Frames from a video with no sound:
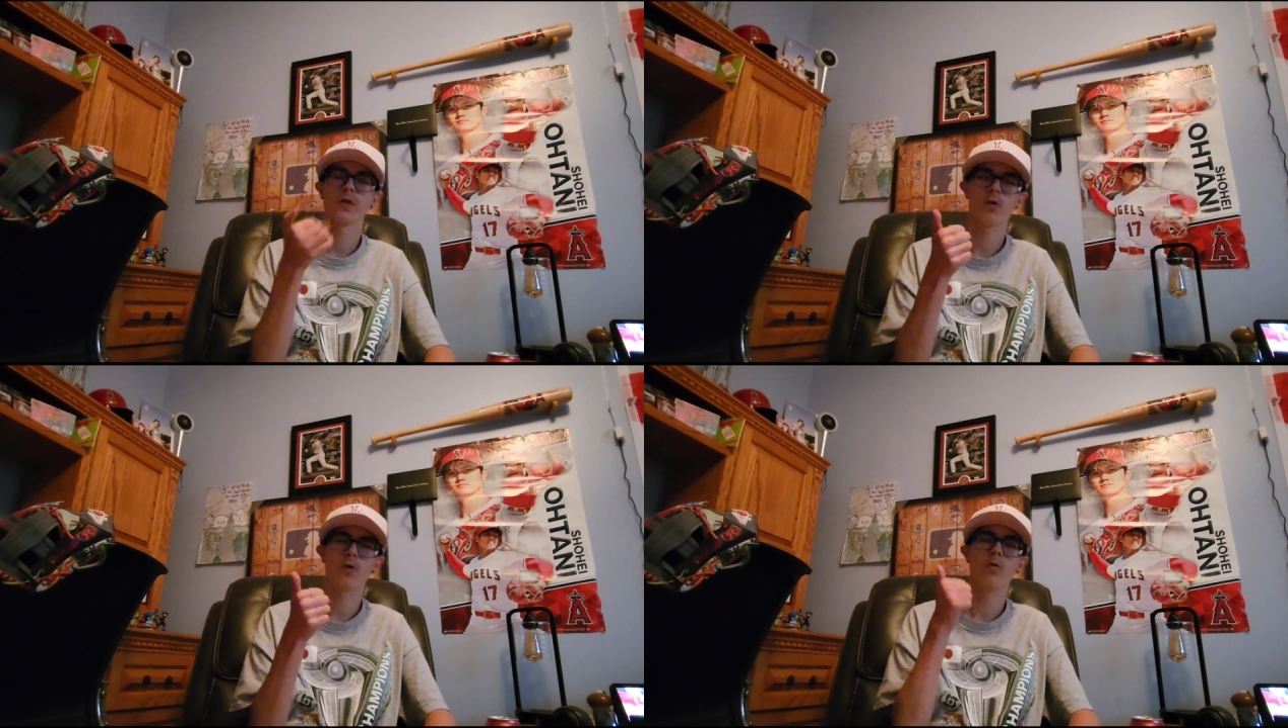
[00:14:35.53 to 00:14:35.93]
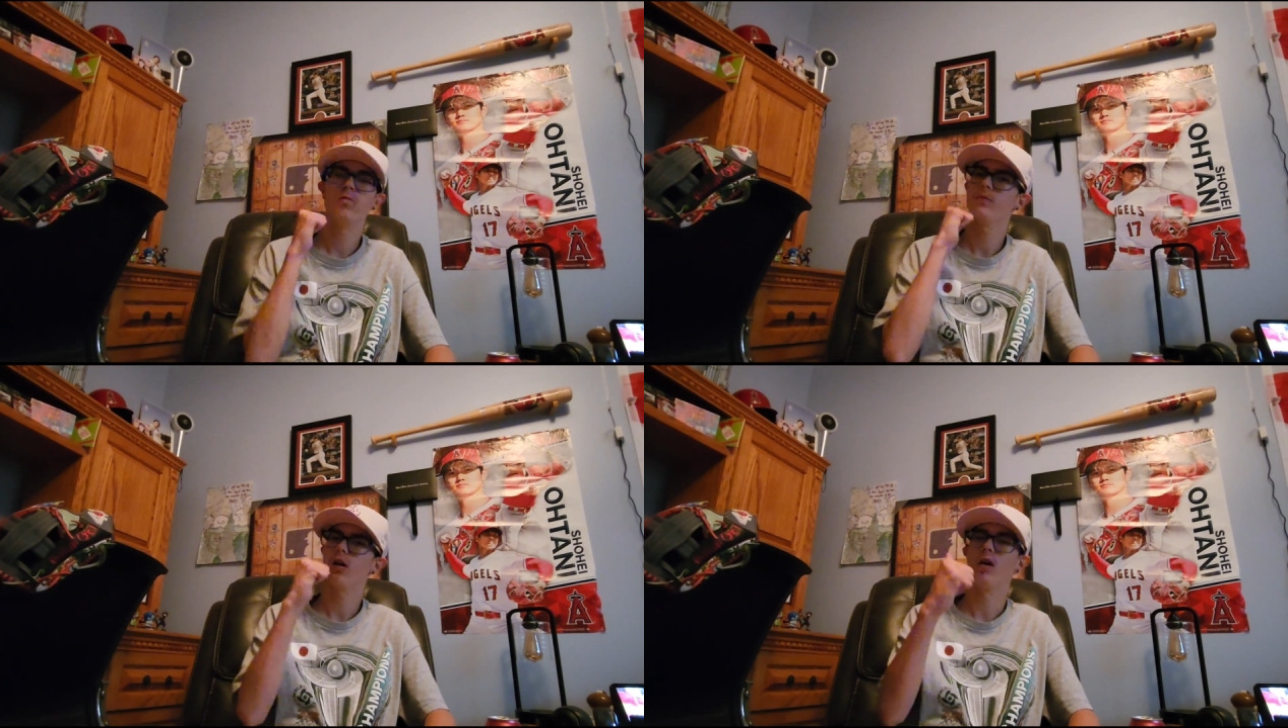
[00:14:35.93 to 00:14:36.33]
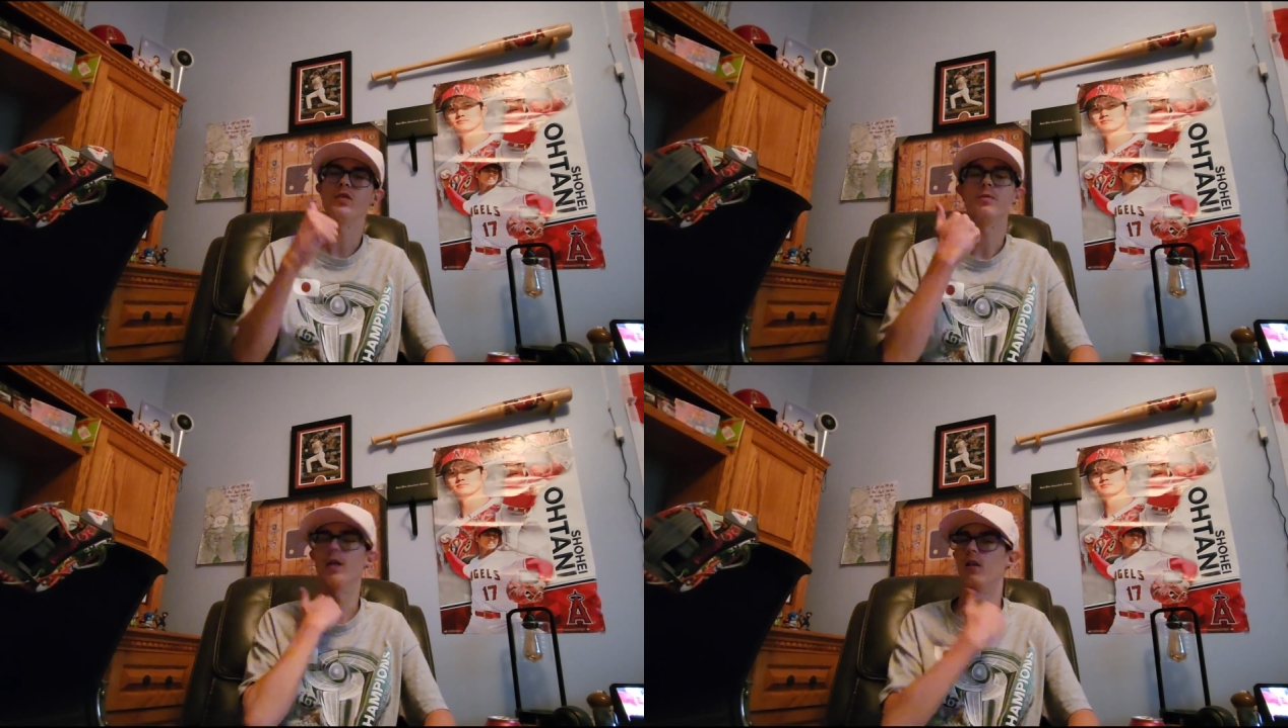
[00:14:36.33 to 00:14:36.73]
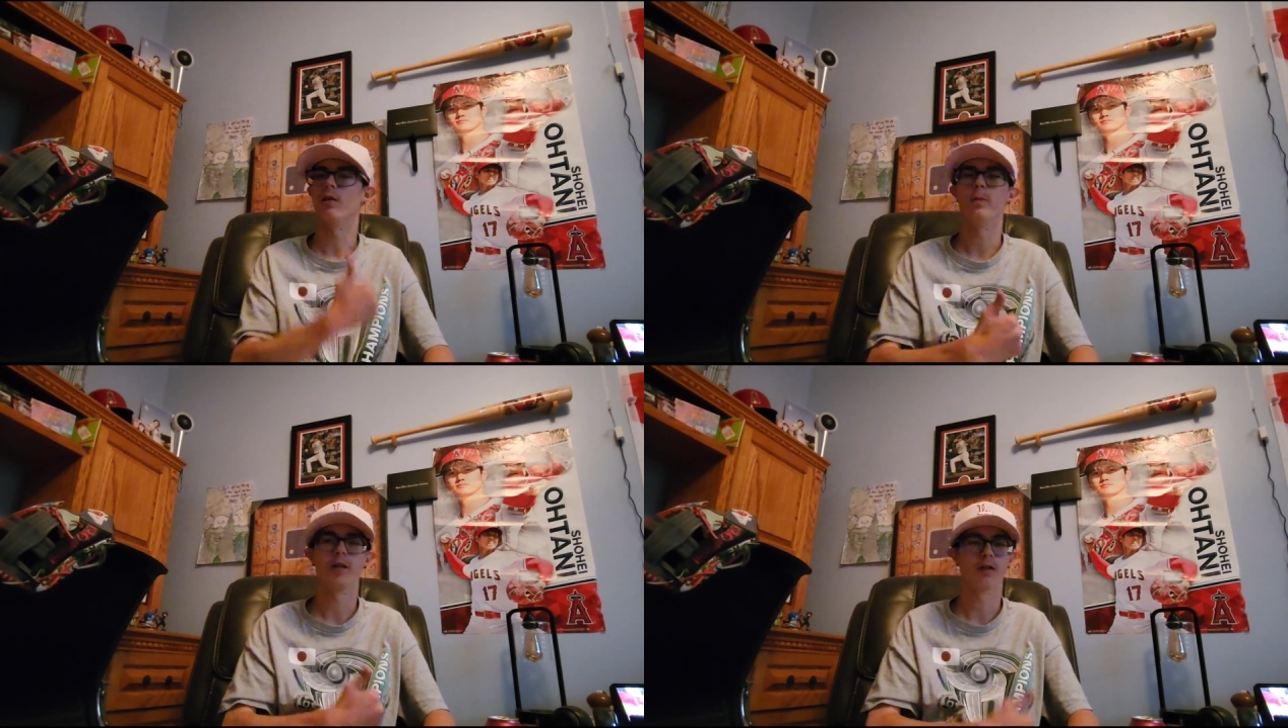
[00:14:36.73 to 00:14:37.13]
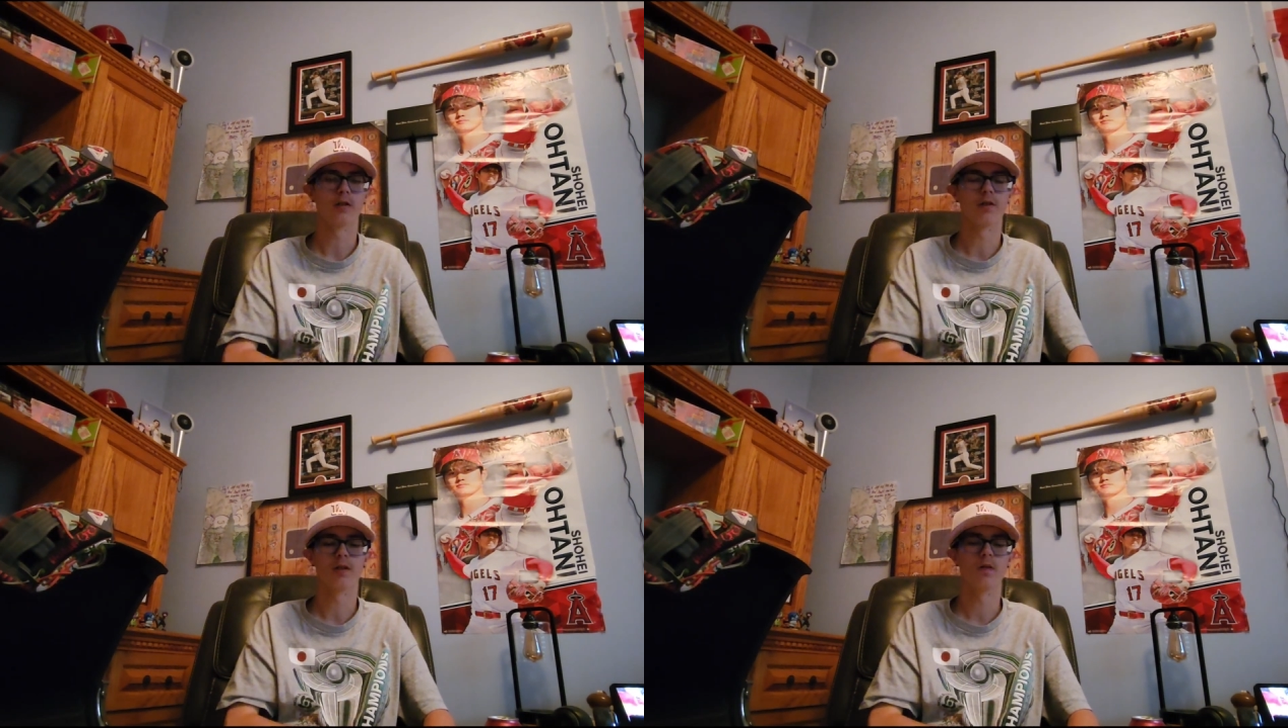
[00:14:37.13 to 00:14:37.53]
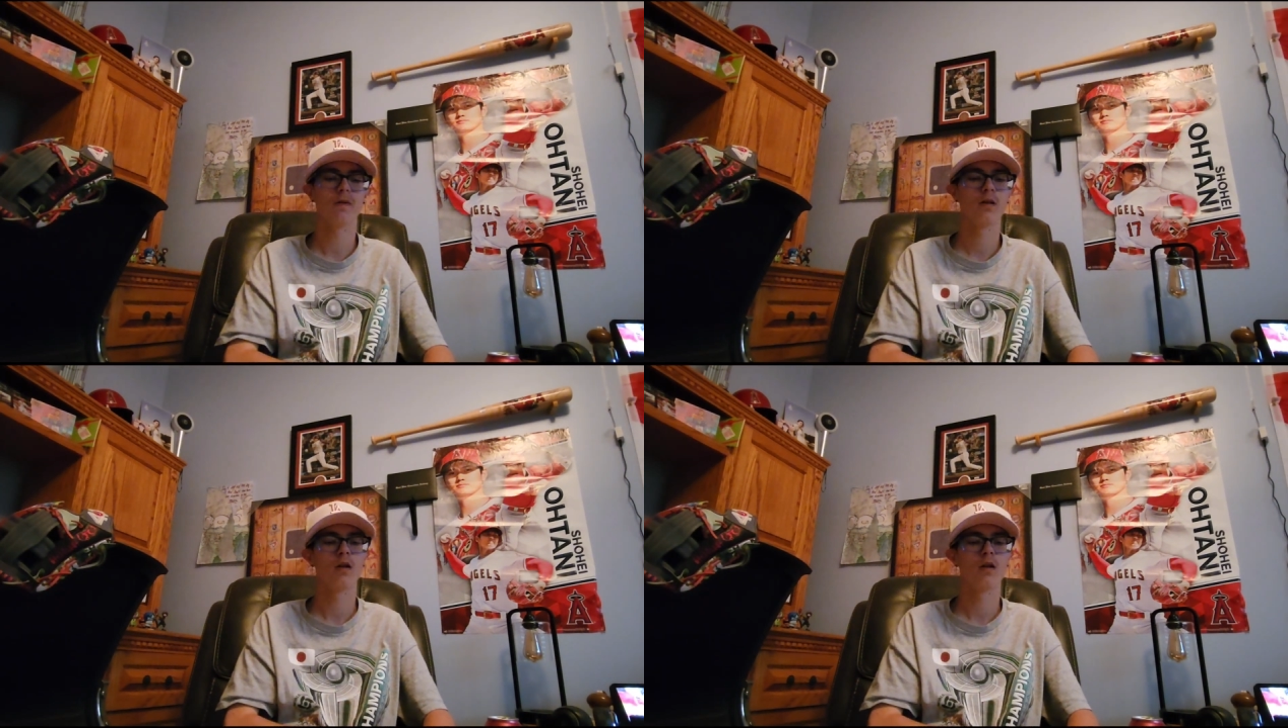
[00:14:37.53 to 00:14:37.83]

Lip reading: Cool, awesome, I love playing on turf.